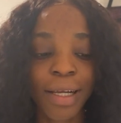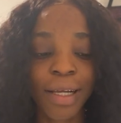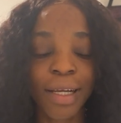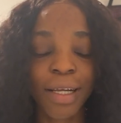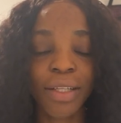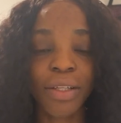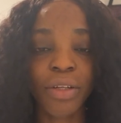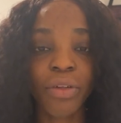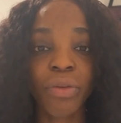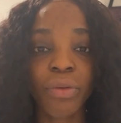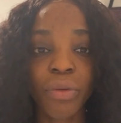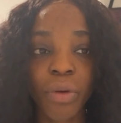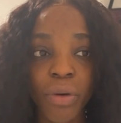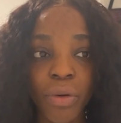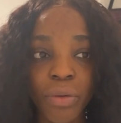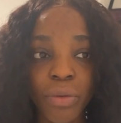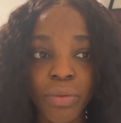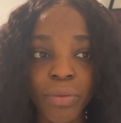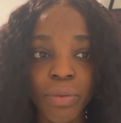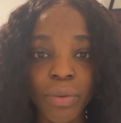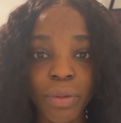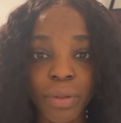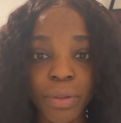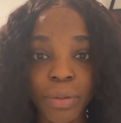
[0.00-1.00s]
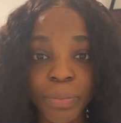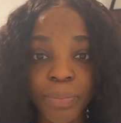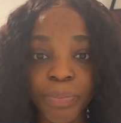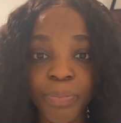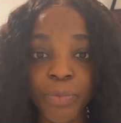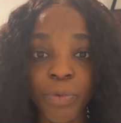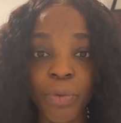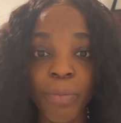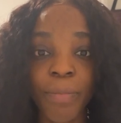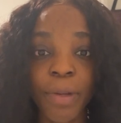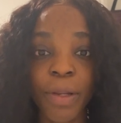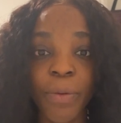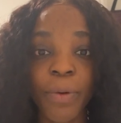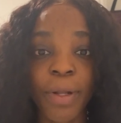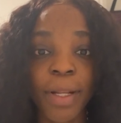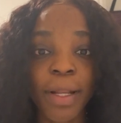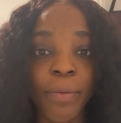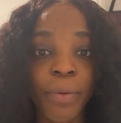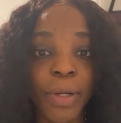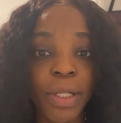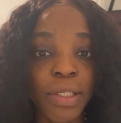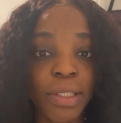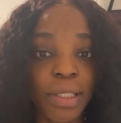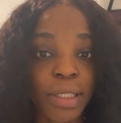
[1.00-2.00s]
The third one would be when I
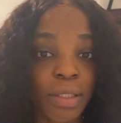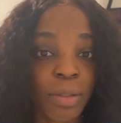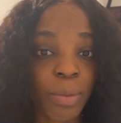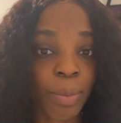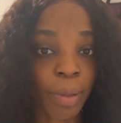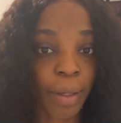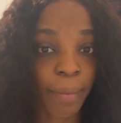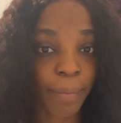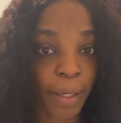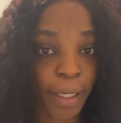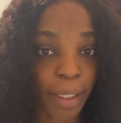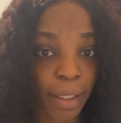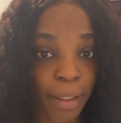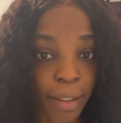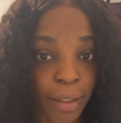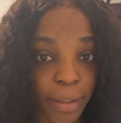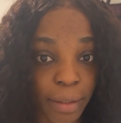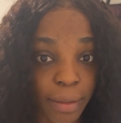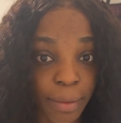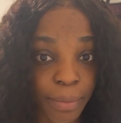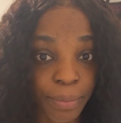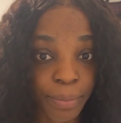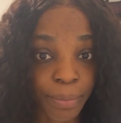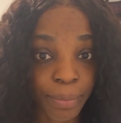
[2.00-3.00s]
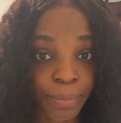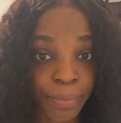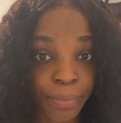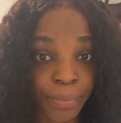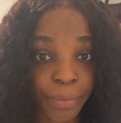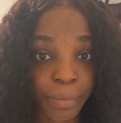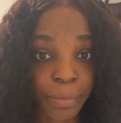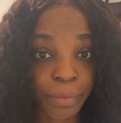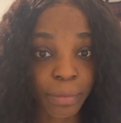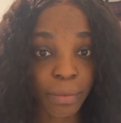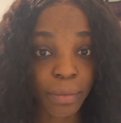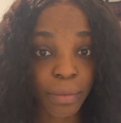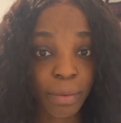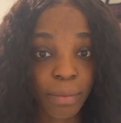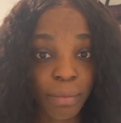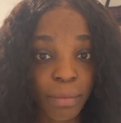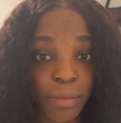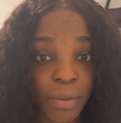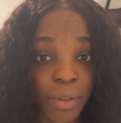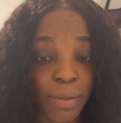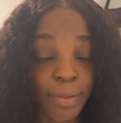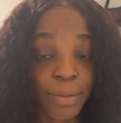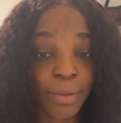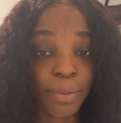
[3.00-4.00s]
went to the supermarket
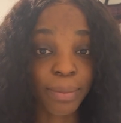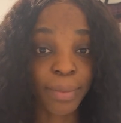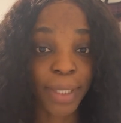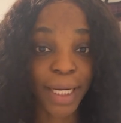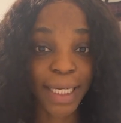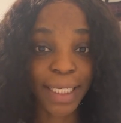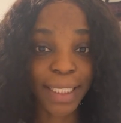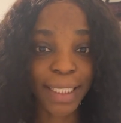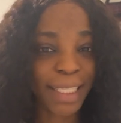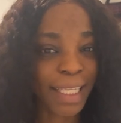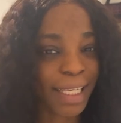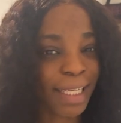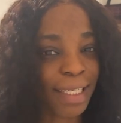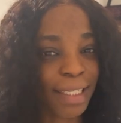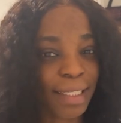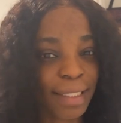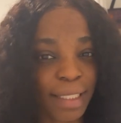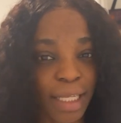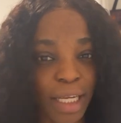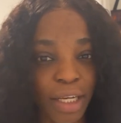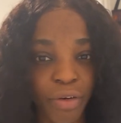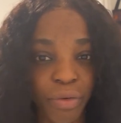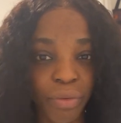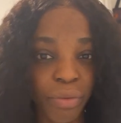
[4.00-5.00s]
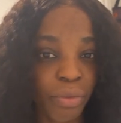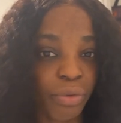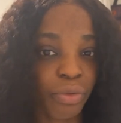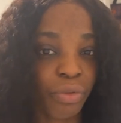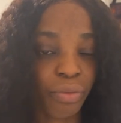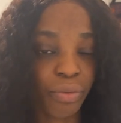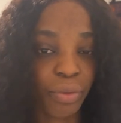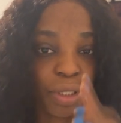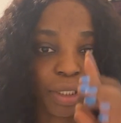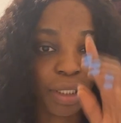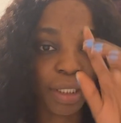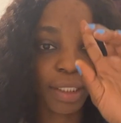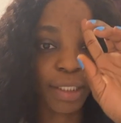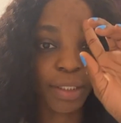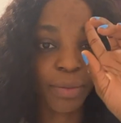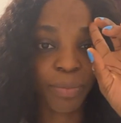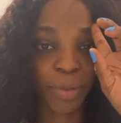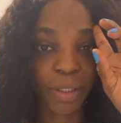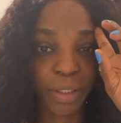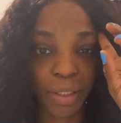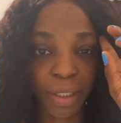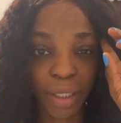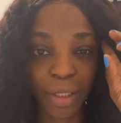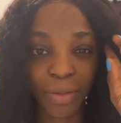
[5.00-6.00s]
to buy things like groceries,
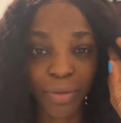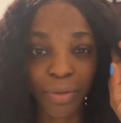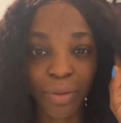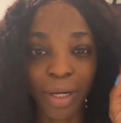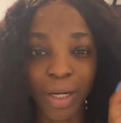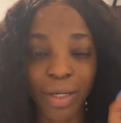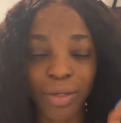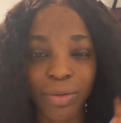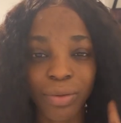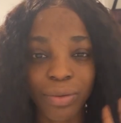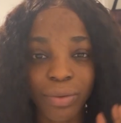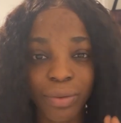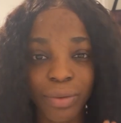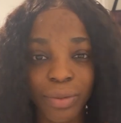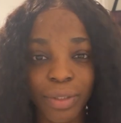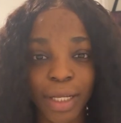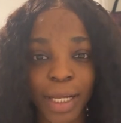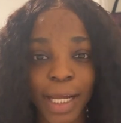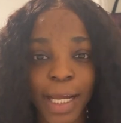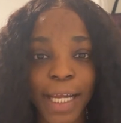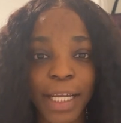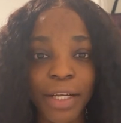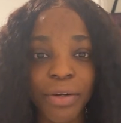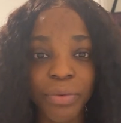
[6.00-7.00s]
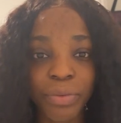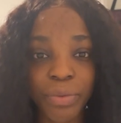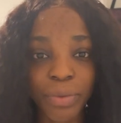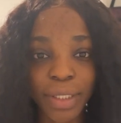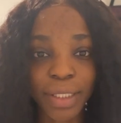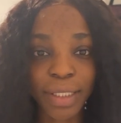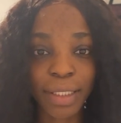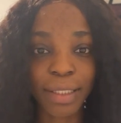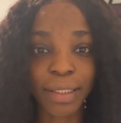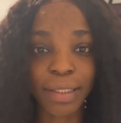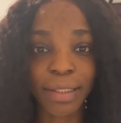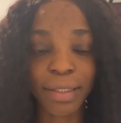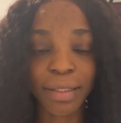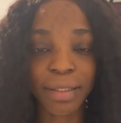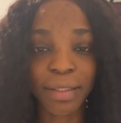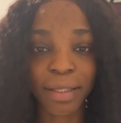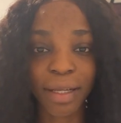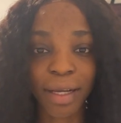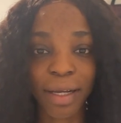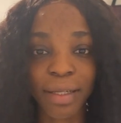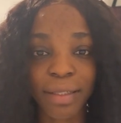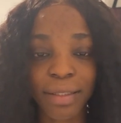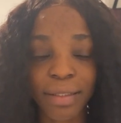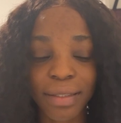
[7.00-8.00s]
potato and all that. I noticed
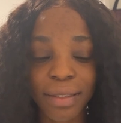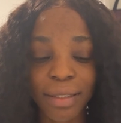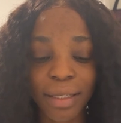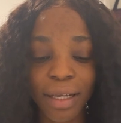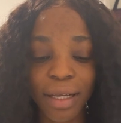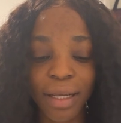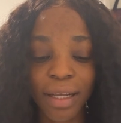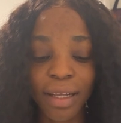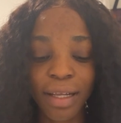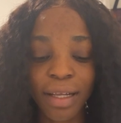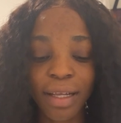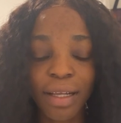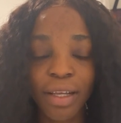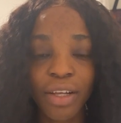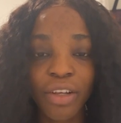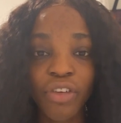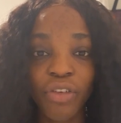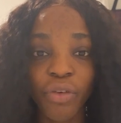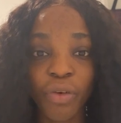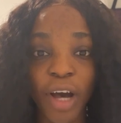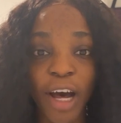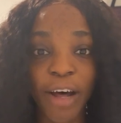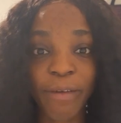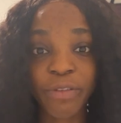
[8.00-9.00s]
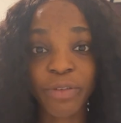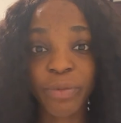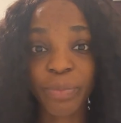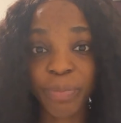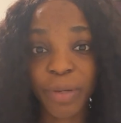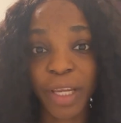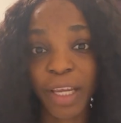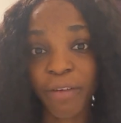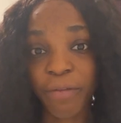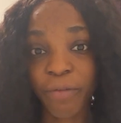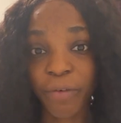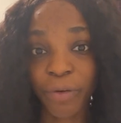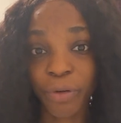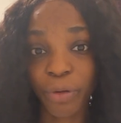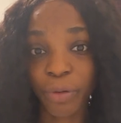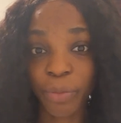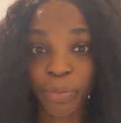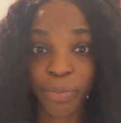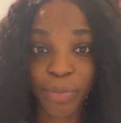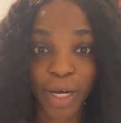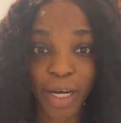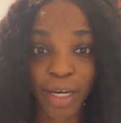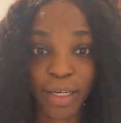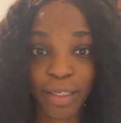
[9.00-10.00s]
that you have to pay for your
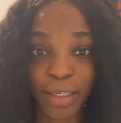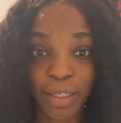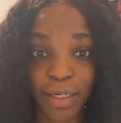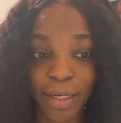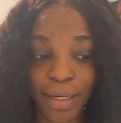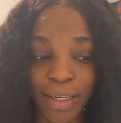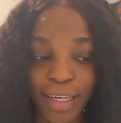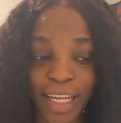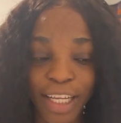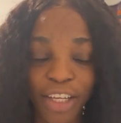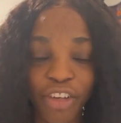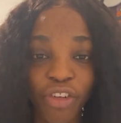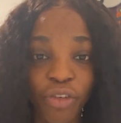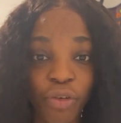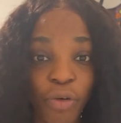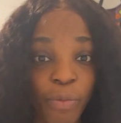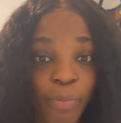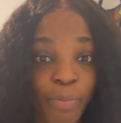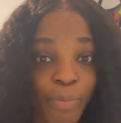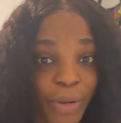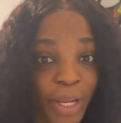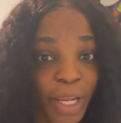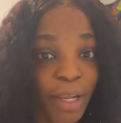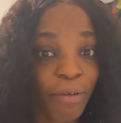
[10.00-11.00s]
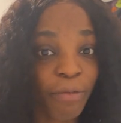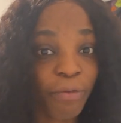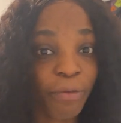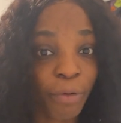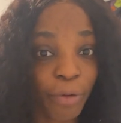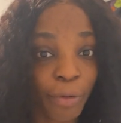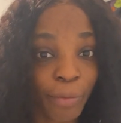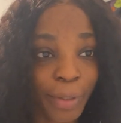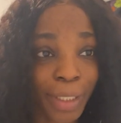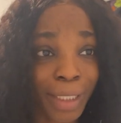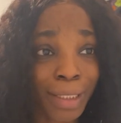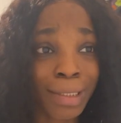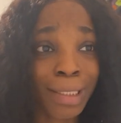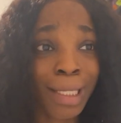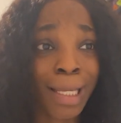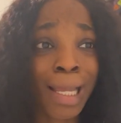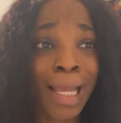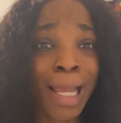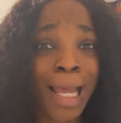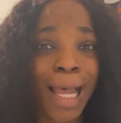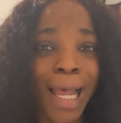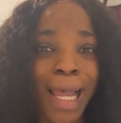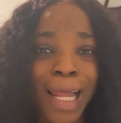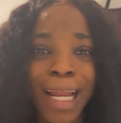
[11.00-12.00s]
bag, like you're paying for it,
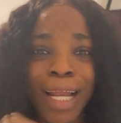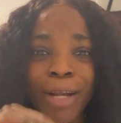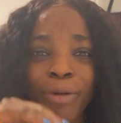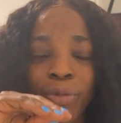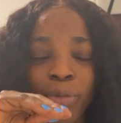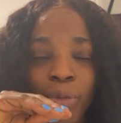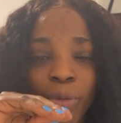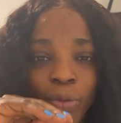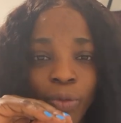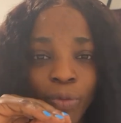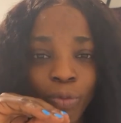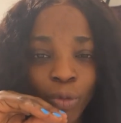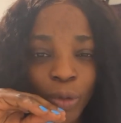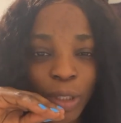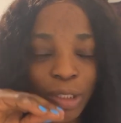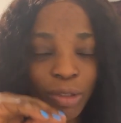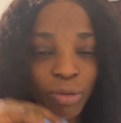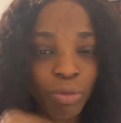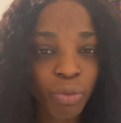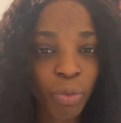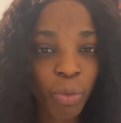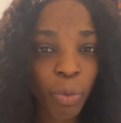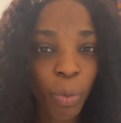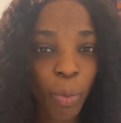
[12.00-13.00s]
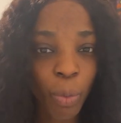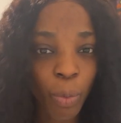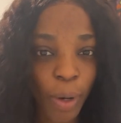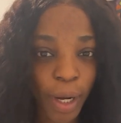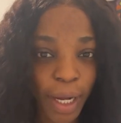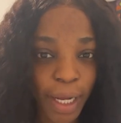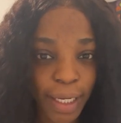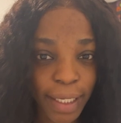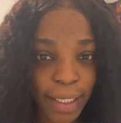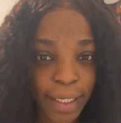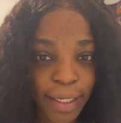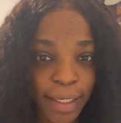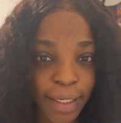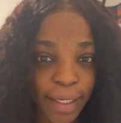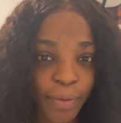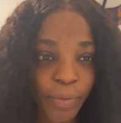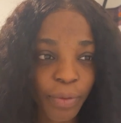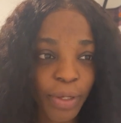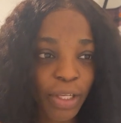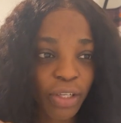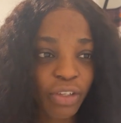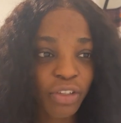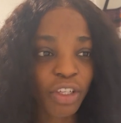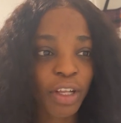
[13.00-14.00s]
and I don't always know why.
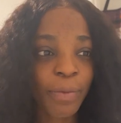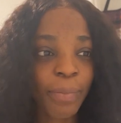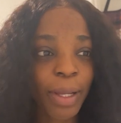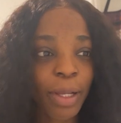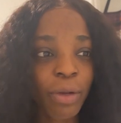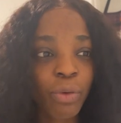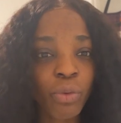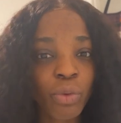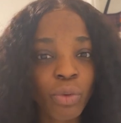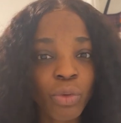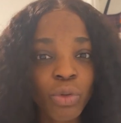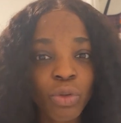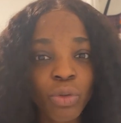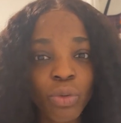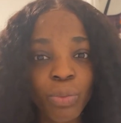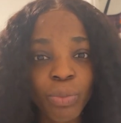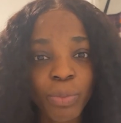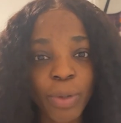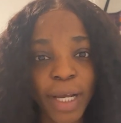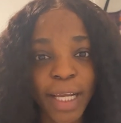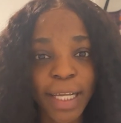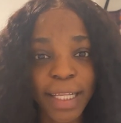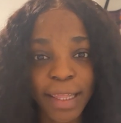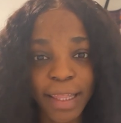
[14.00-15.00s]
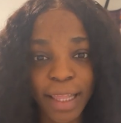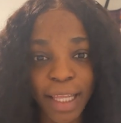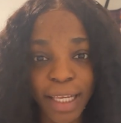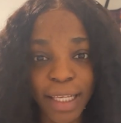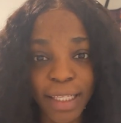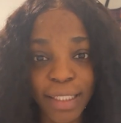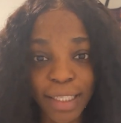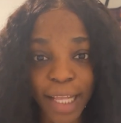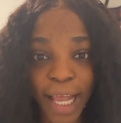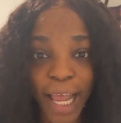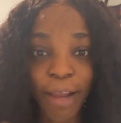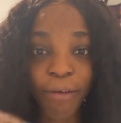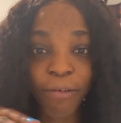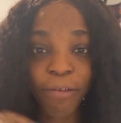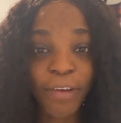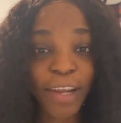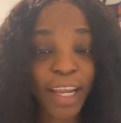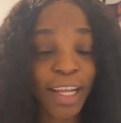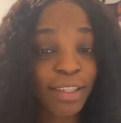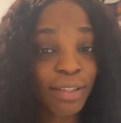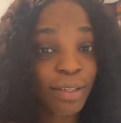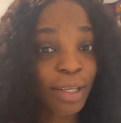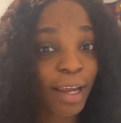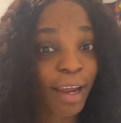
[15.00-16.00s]
Each time I go to buy things, I
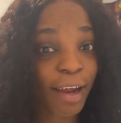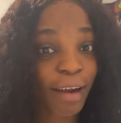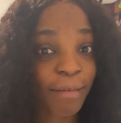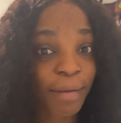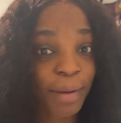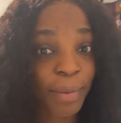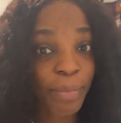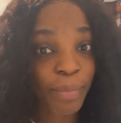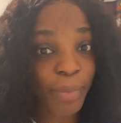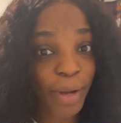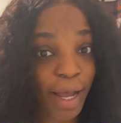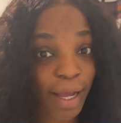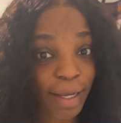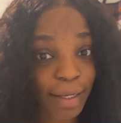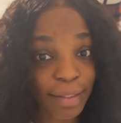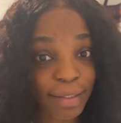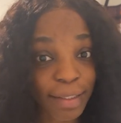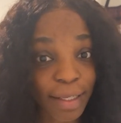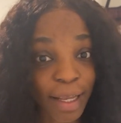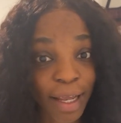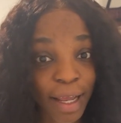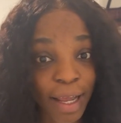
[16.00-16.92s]
forget to carry bags.